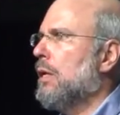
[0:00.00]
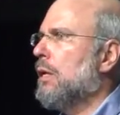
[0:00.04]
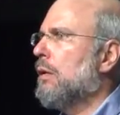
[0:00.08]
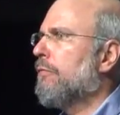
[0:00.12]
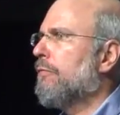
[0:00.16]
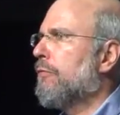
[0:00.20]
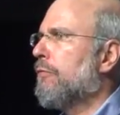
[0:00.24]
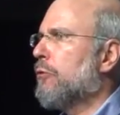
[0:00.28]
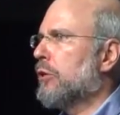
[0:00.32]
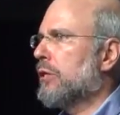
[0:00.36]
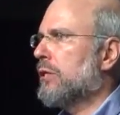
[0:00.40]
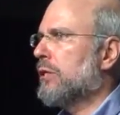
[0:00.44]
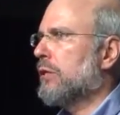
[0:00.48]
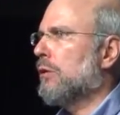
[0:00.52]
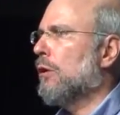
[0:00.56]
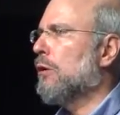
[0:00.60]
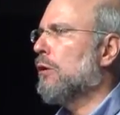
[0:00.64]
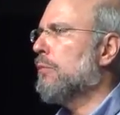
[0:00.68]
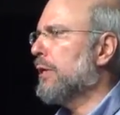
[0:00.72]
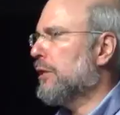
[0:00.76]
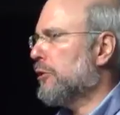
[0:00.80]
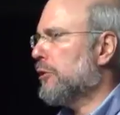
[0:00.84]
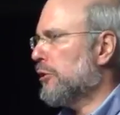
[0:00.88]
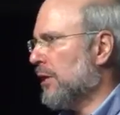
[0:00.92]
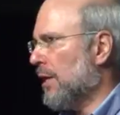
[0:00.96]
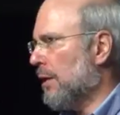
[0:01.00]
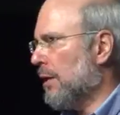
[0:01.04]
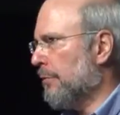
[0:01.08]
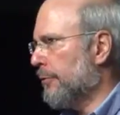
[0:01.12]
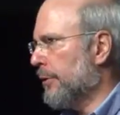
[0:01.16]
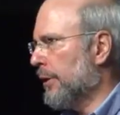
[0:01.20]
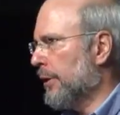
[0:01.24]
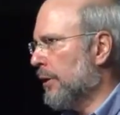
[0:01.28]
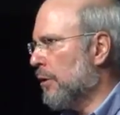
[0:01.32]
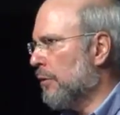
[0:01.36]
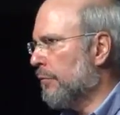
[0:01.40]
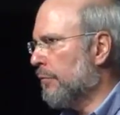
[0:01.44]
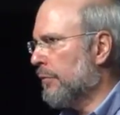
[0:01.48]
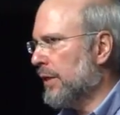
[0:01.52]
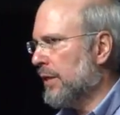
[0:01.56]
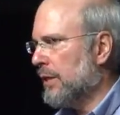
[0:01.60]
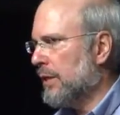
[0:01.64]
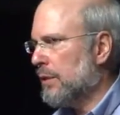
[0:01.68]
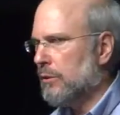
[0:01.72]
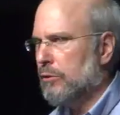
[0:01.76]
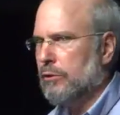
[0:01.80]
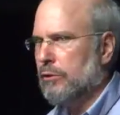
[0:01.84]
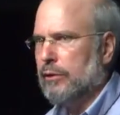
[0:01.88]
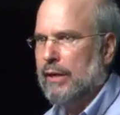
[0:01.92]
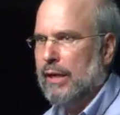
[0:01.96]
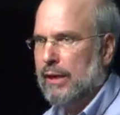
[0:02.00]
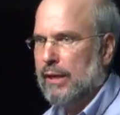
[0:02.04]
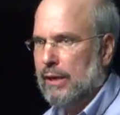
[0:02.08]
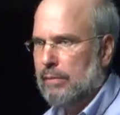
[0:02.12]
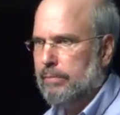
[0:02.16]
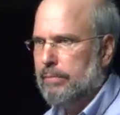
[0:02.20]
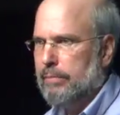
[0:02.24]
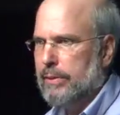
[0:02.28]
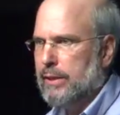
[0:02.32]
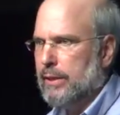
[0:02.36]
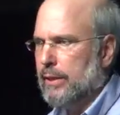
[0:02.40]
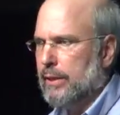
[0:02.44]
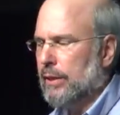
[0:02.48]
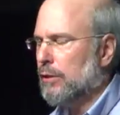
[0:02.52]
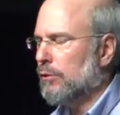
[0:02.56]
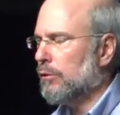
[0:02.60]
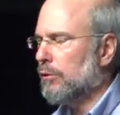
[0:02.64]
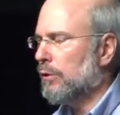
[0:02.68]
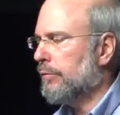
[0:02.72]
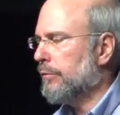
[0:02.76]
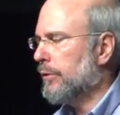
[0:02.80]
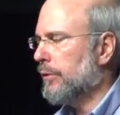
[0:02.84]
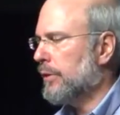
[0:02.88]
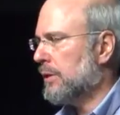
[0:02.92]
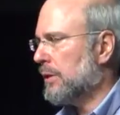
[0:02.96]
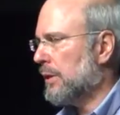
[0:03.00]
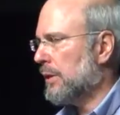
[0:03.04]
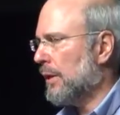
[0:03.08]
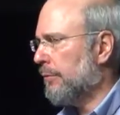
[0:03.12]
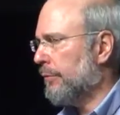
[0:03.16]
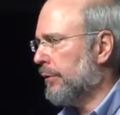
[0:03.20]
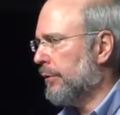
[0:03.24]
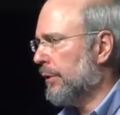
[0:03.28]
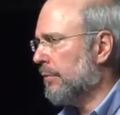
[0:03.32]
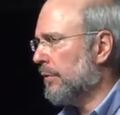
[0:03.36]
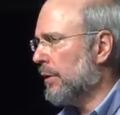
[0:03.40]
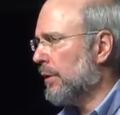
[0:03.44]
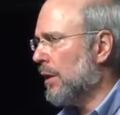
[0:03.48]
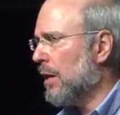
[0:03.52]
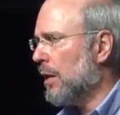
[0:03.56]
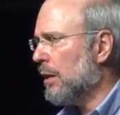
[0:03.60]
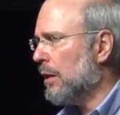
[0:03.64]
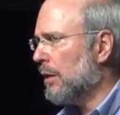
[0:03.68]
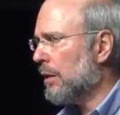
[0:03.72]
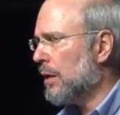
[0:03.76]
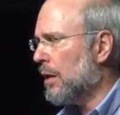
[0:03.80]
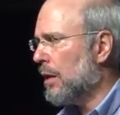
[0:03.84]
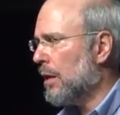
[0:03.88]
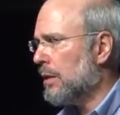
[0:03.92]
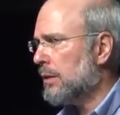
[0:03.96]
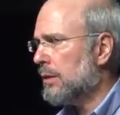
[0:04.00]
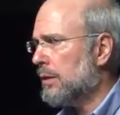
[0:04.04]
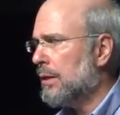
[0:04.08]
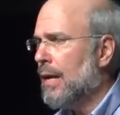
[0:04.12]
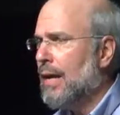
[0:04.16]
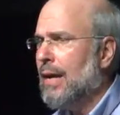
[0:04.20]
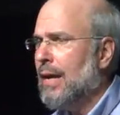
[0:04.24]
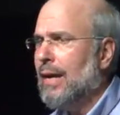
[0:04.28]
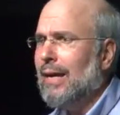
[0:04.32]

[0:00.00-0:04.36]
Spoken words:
for so much suffering over history, and in particular for the suffering of the Holocaust,